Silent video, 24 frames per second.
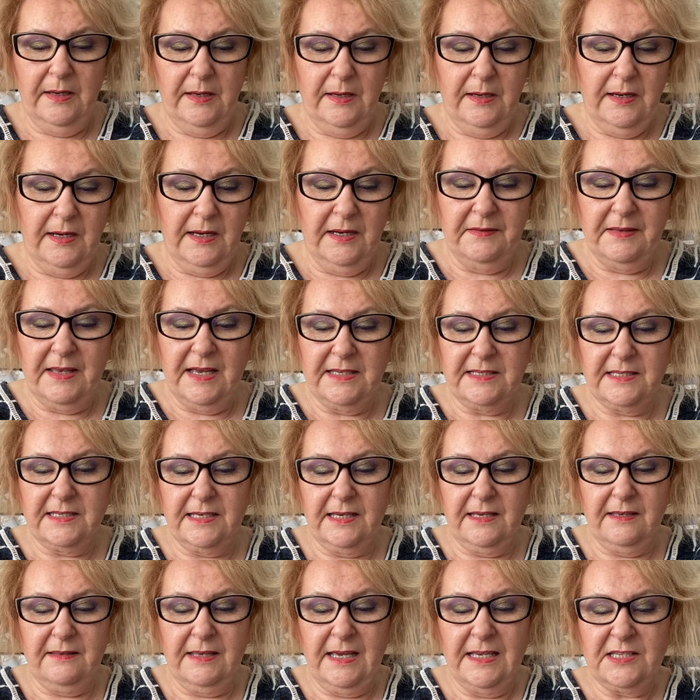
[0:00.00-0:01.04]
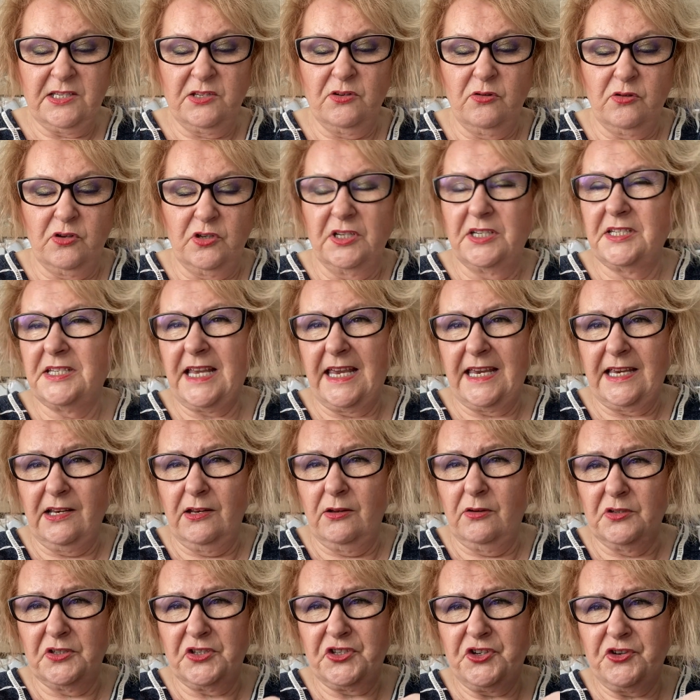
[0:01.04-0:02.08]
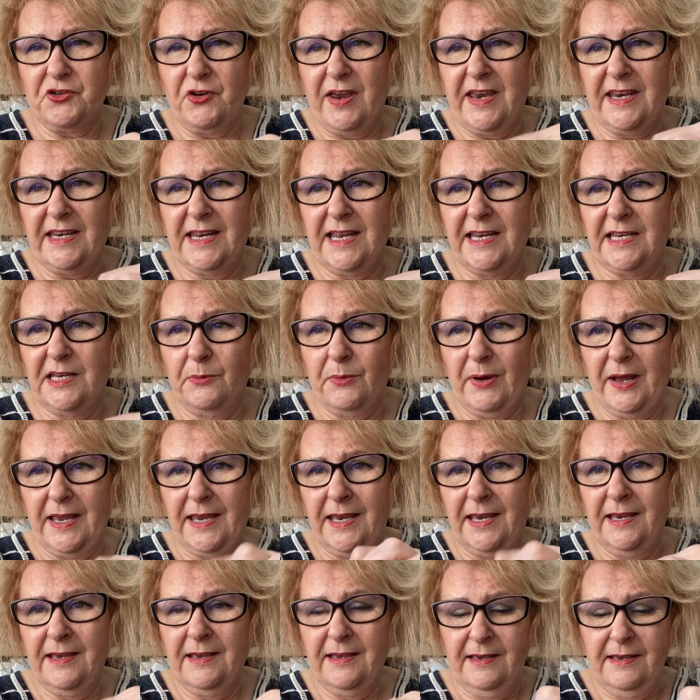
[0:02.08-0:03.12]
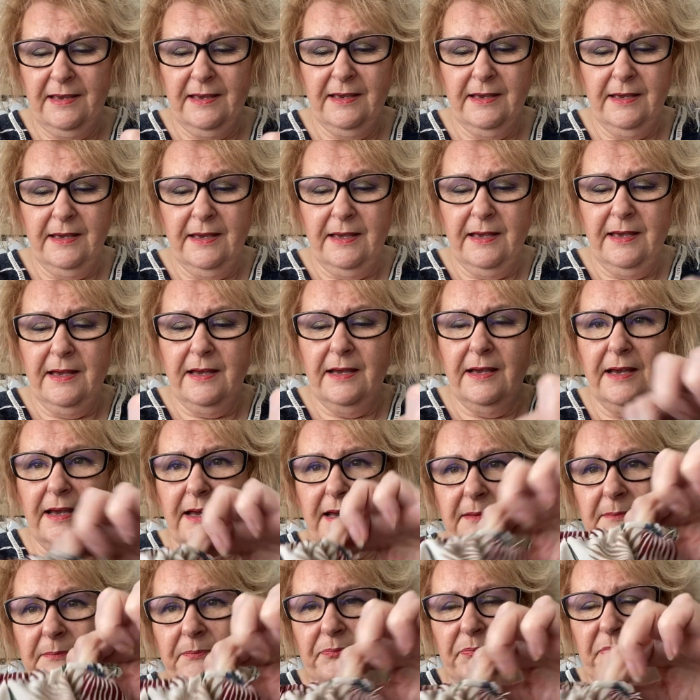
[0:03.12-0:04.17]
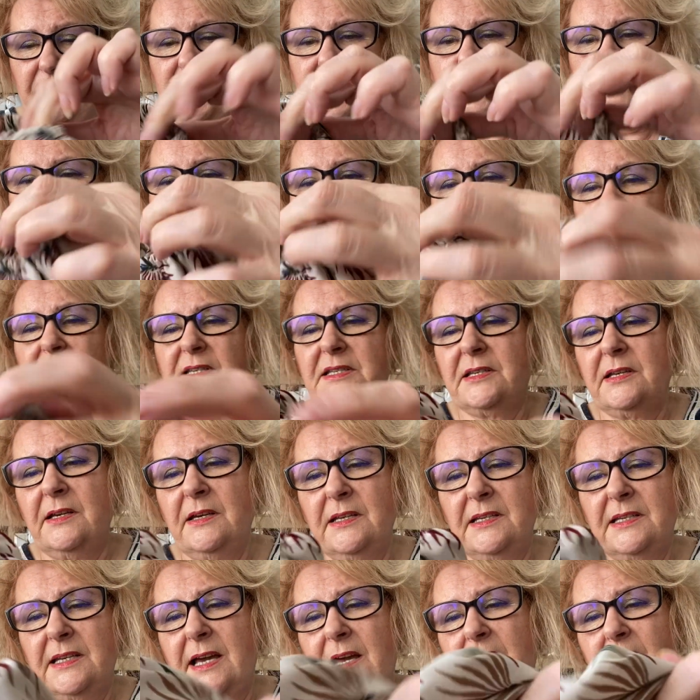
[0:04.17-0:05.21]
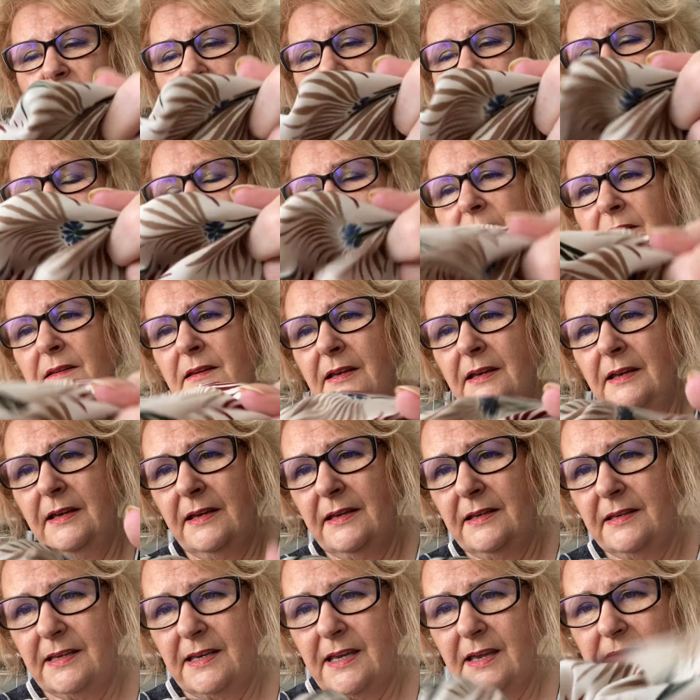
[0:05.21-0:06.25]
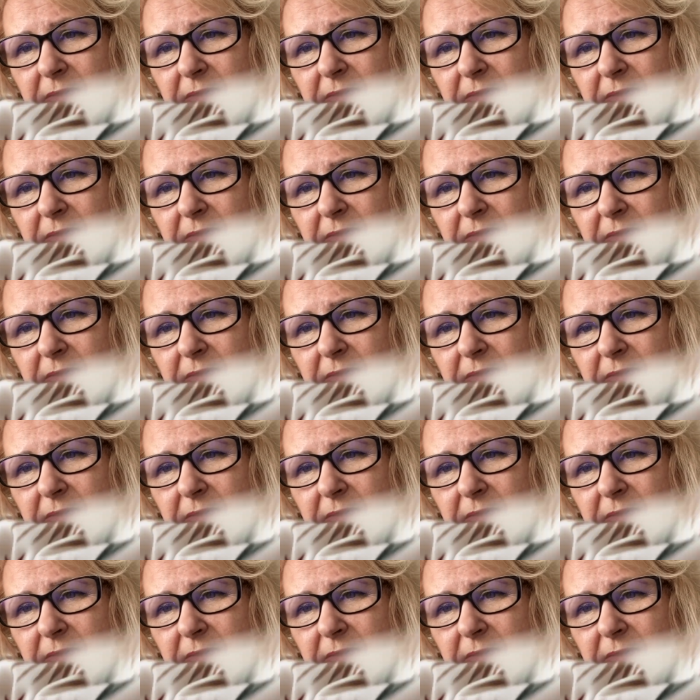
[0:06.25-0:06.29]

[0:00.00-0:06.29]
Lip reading: And that's it. That's not going to take a lot of strain anyway. So it's turned out you get